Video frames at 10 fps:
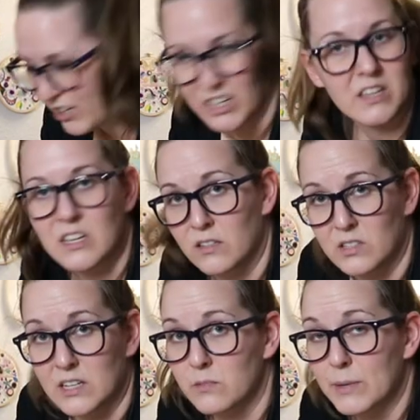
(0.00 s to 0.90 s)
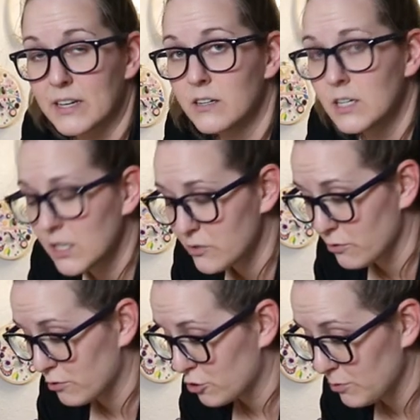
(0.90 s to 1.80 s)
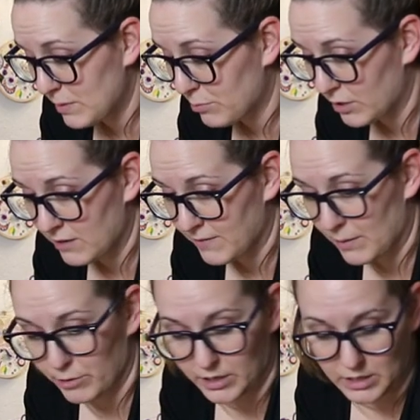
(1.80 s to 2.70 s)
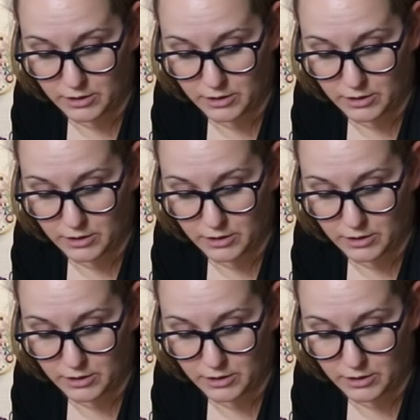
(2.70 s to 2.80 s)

like a king size bed, so there should be plenty of fabric in